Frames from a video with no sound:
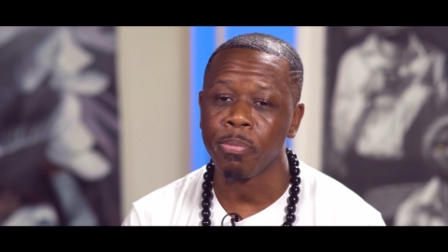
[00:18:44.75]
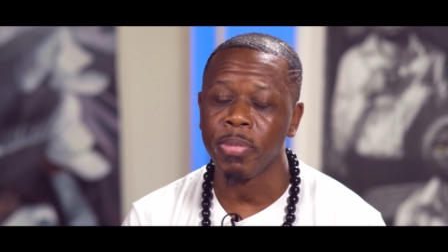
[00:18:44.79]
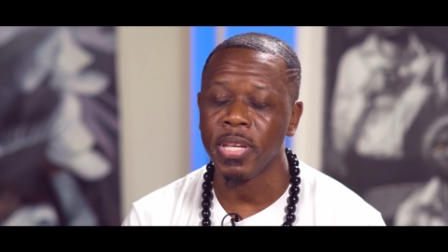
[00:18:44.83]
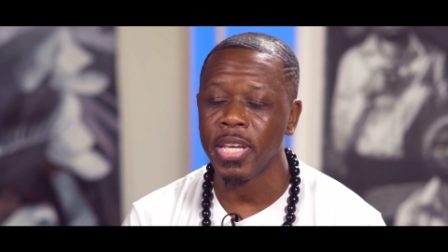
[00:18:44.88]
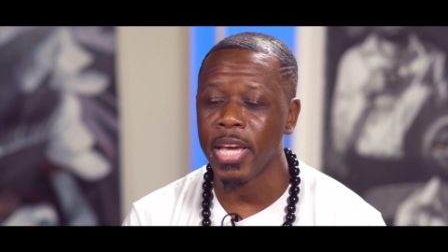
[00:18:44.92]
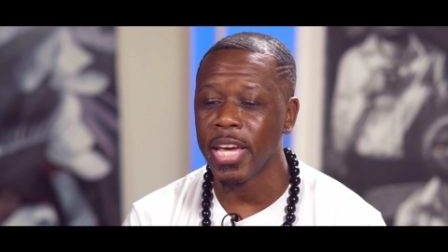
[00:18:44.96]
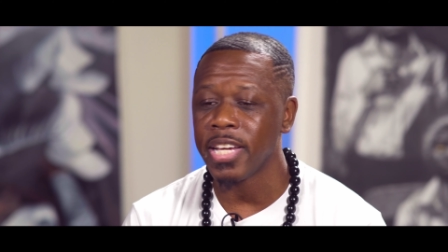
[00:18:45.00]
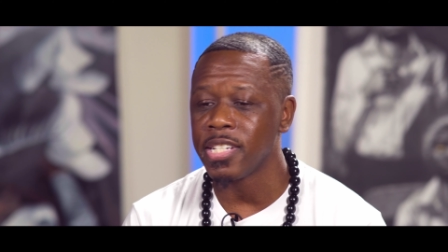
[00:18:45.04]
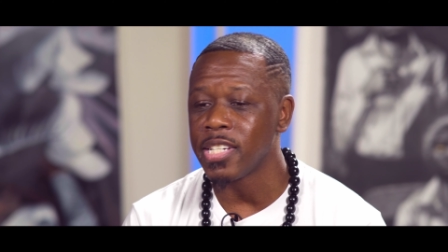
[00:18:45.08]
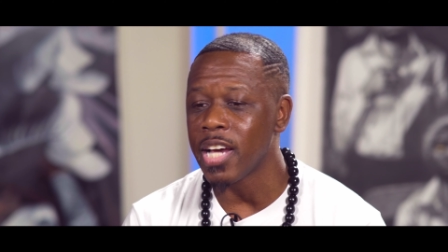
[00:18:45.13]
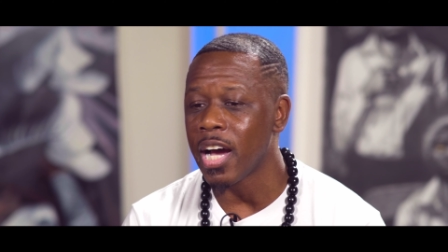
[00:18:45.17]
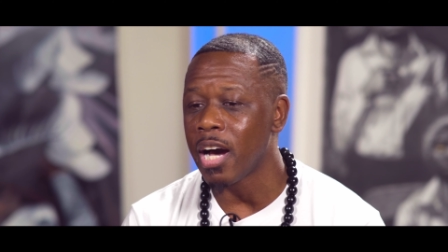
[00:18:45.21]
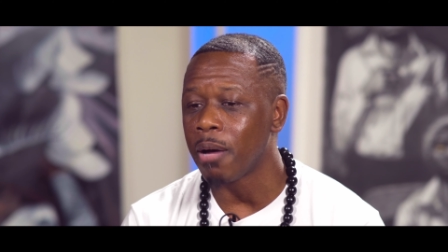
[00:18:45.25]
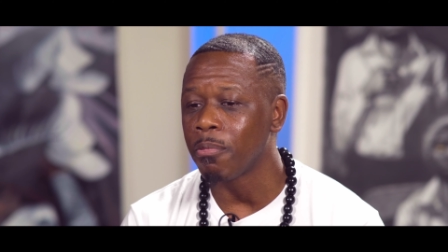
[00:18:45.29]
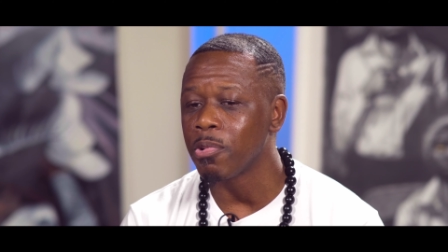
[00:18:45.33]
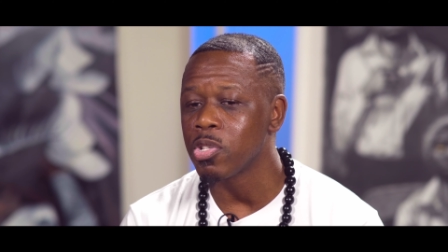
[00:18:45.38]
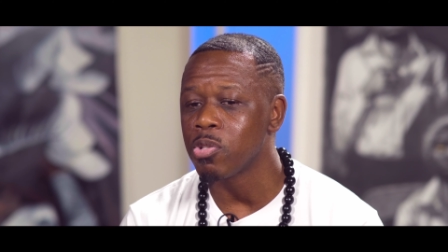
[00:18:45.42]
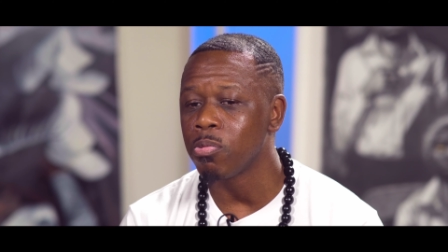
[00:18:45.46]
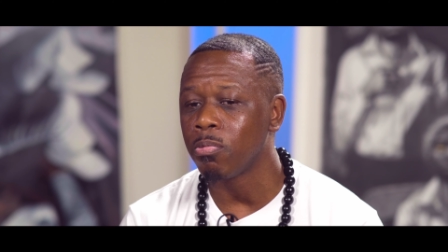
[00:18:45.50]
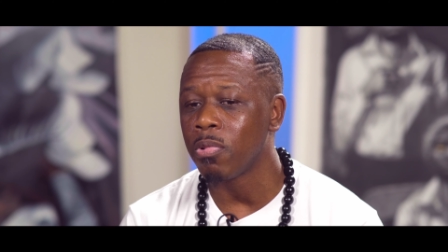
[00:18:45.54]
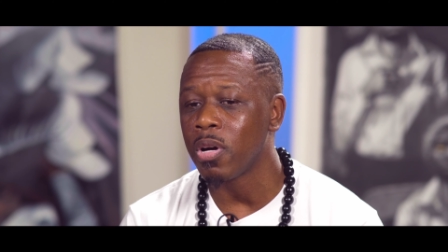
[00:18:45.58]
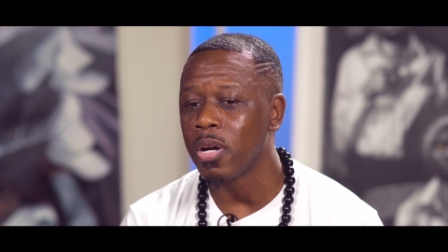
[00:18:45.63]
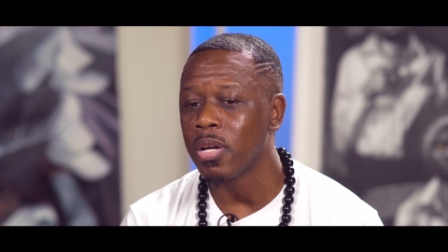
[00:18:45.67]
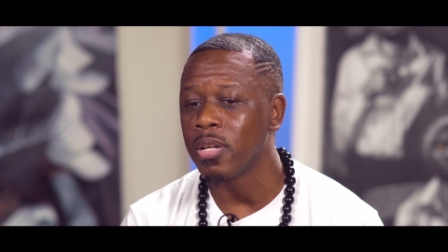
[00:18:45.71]
Pieta
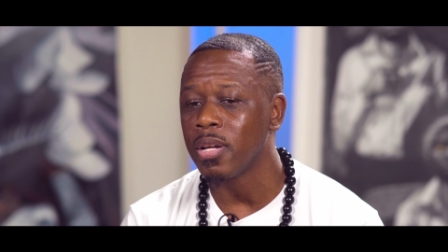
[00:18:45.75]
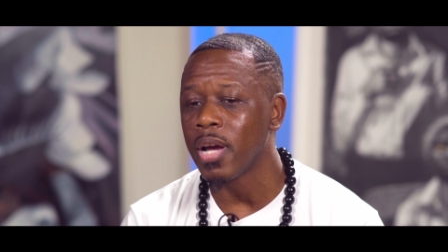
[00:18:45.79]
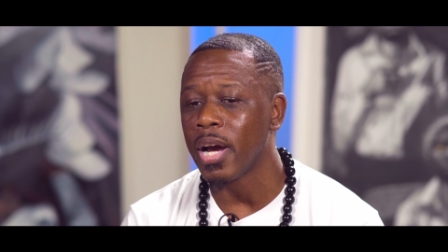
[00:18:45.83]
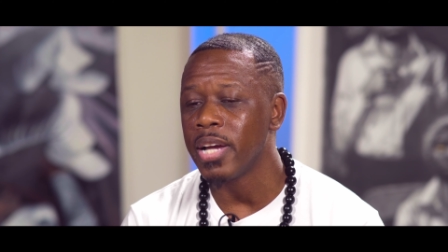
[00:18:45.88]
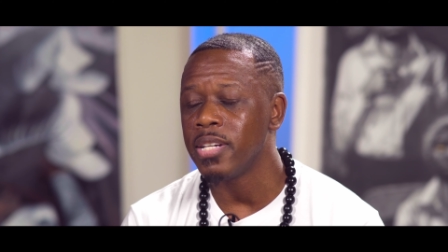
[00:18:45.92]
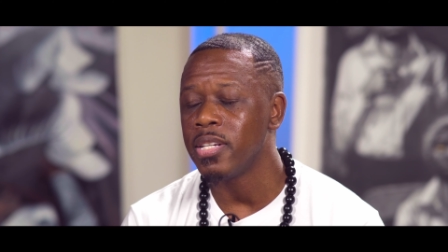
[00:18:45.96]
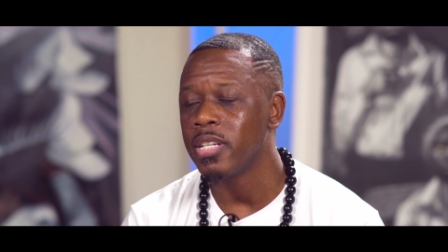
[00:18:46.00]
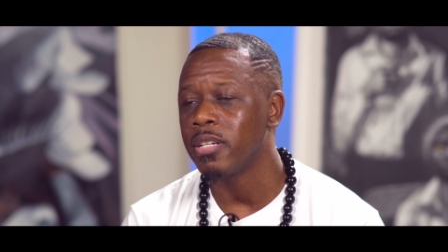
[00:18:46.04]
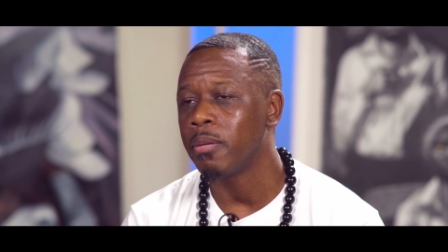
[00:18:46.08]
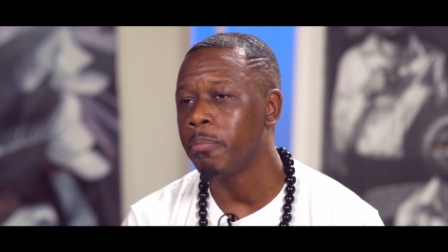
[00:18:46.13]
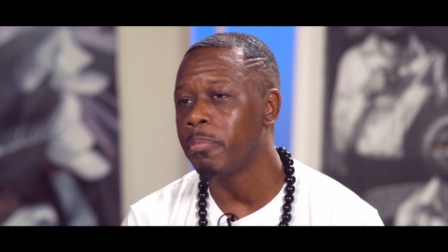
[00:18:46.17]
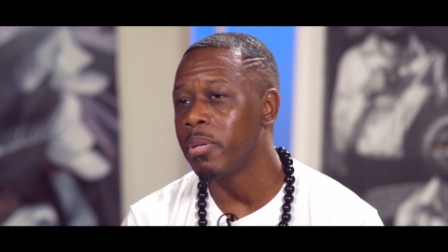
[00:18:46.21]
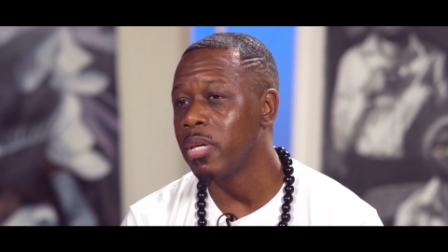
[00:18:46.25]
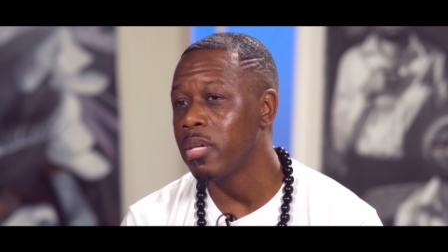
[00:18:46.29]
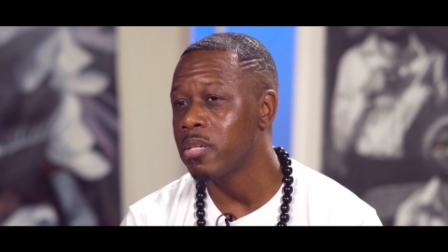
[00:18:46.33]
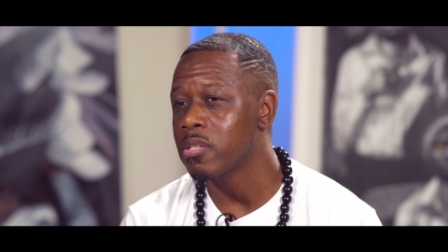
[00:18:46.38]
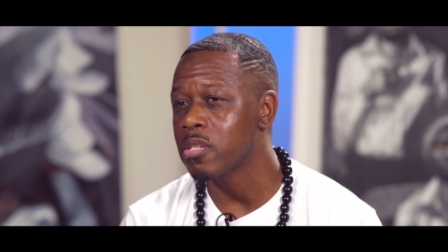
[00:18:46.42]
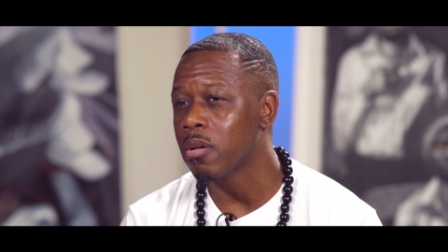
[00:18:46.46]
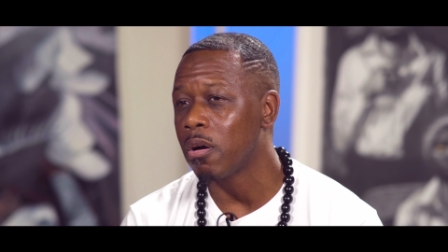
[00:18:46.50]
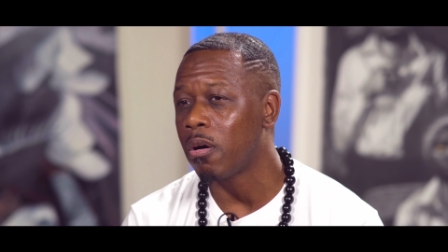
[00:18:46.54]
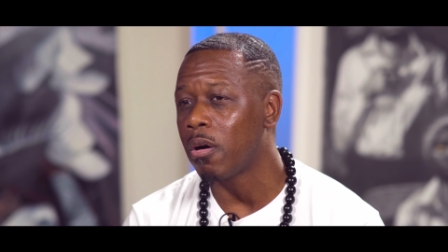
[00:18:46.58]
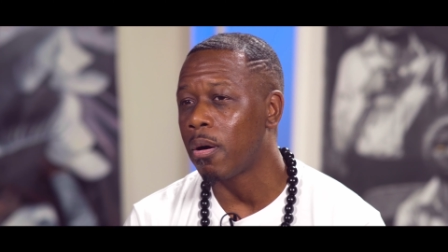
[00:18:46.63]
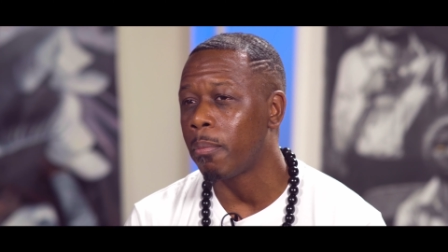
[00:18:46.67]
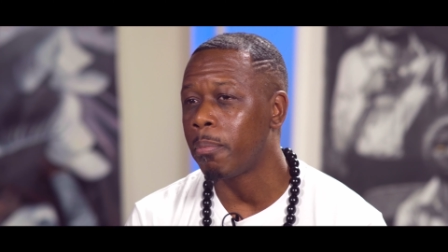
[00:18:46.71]
was one. I did a
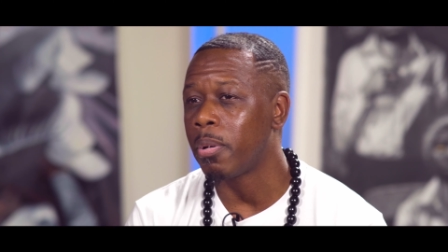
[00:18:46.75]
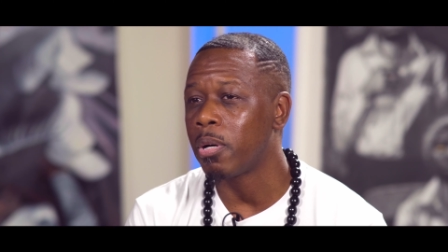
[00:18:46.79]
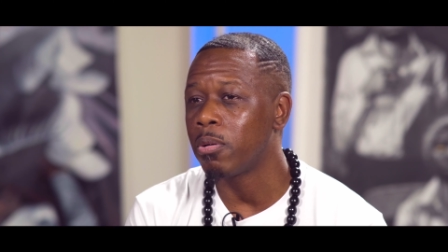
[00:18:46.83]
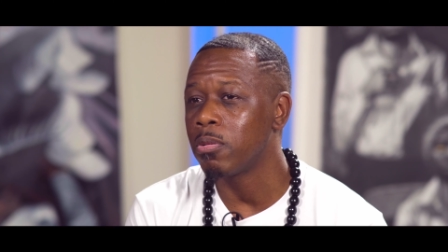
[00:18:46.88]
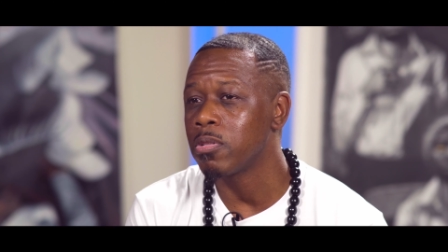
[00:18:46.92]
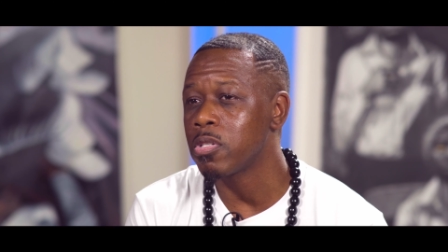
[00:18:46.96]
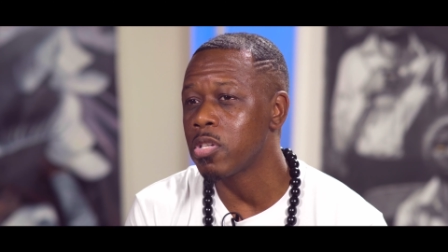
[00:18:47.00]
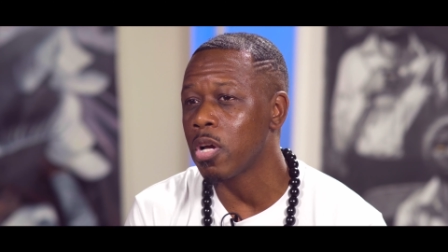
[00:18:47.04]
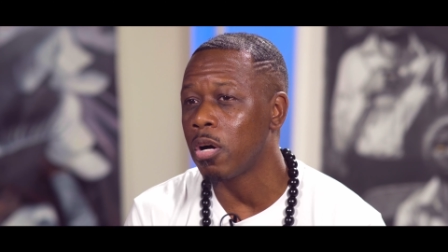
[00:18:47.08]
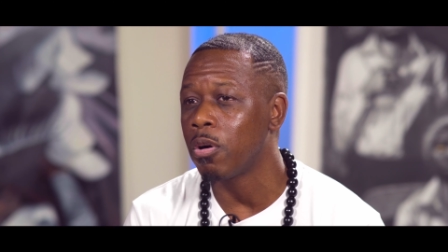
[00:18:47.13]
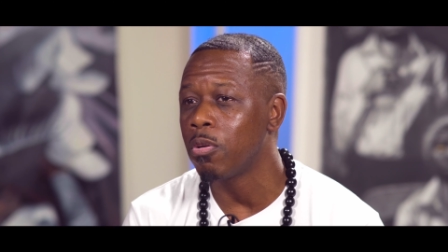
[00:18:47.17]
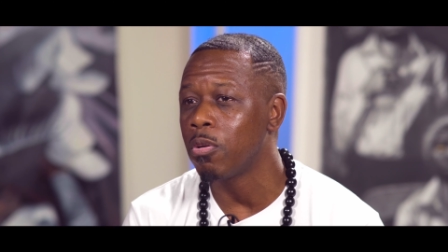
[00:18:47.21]
piece called Post